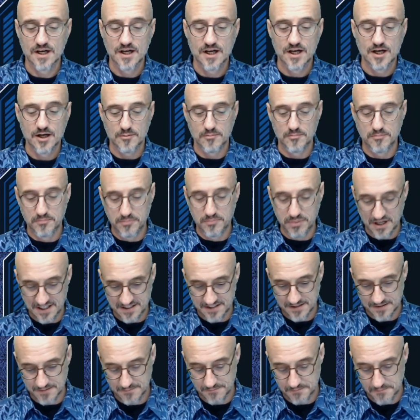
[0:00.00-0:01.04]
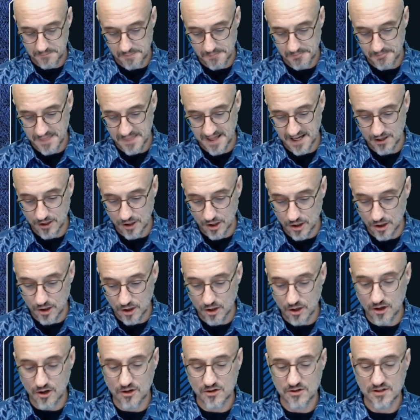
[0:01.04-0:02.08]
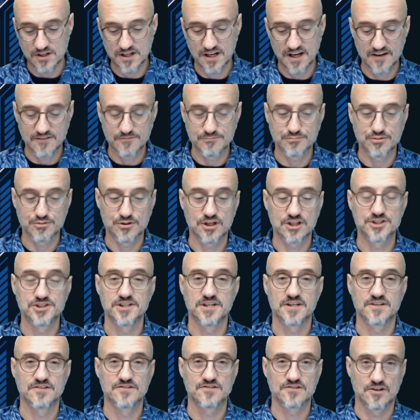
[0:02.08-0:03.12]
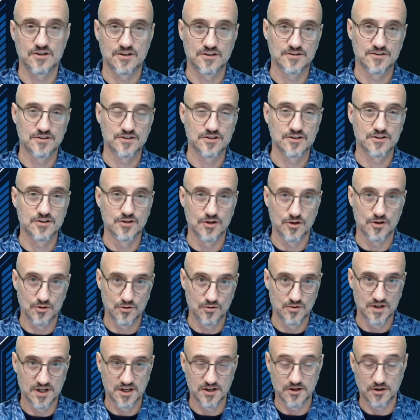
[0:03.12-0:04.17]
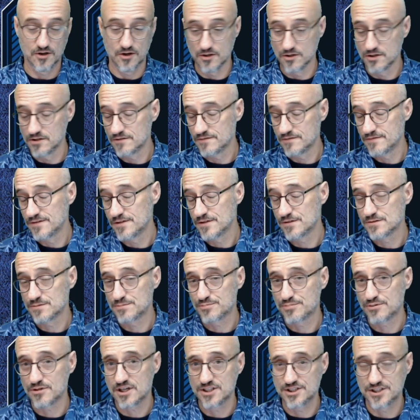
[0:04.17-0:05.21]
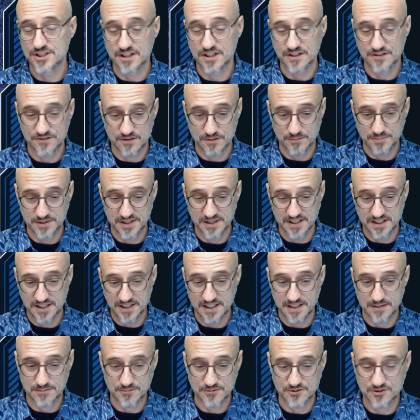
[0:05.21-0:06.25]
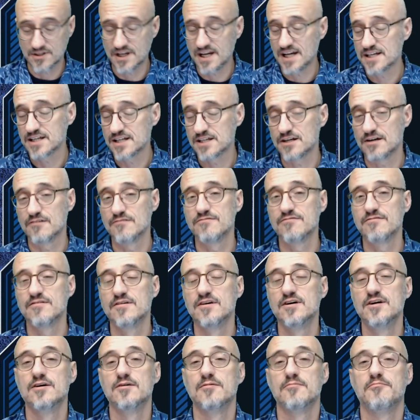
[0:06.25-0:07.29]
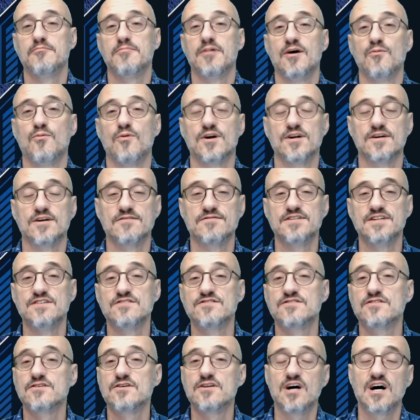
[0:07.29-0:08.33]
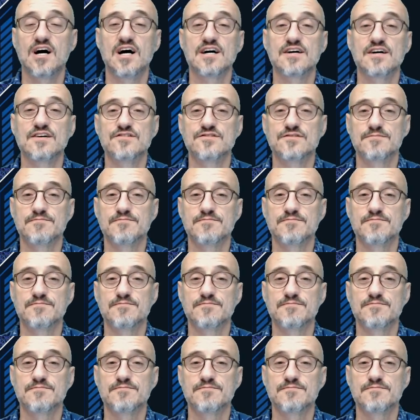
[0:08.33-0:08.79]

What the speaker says: but they all have projects on the go. And all of those projects are being kept track of by one of these clocks.